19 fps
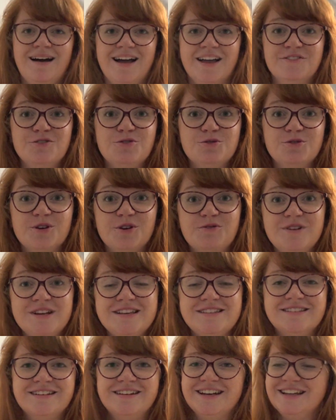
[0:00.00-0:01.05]
I have also
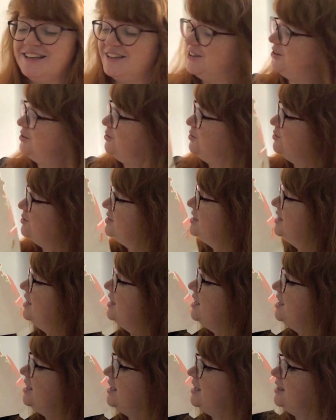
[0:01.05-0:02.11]
recently used,
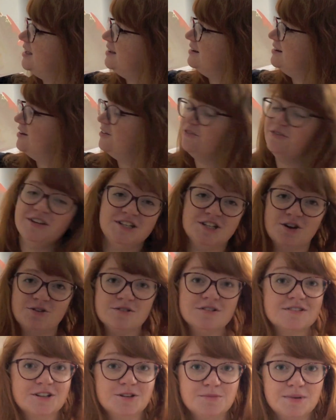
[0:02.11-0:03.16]
in a video
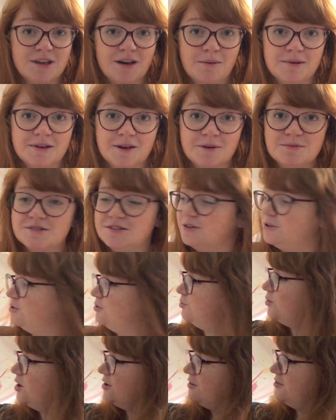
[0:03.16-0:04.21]
that's going to be coming up
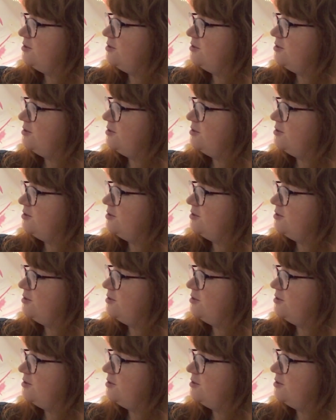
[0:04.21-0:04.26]
soon, one of